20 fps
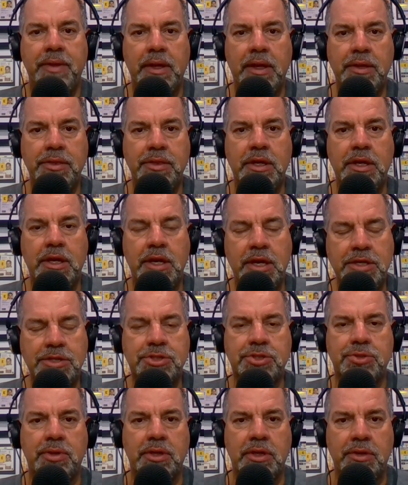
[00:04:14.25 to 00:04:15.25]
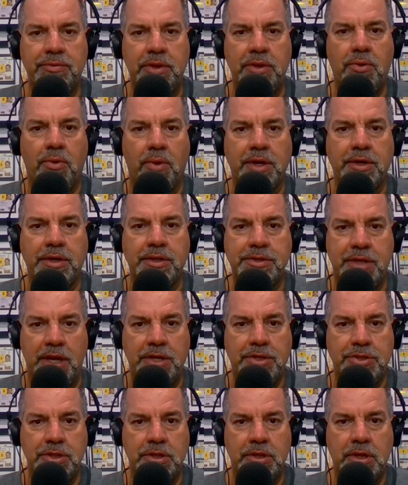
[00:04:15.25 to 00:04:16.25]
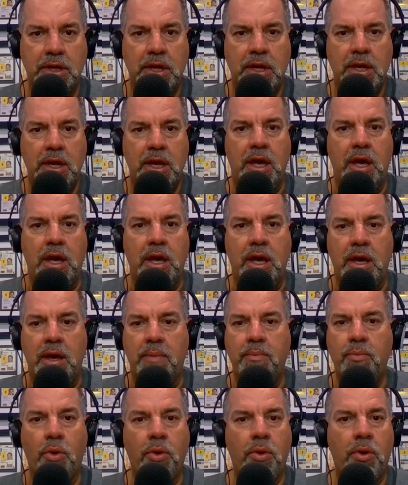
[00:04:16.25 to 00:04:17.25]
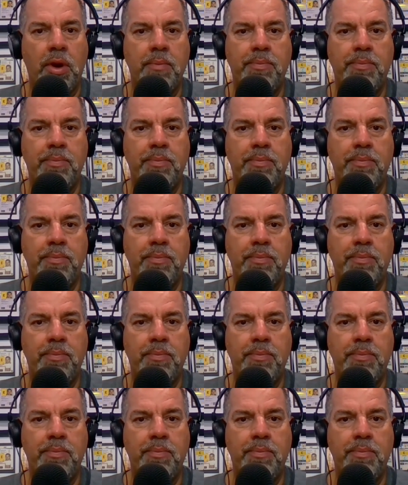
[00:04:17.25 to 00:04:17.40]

in the history of the organization. More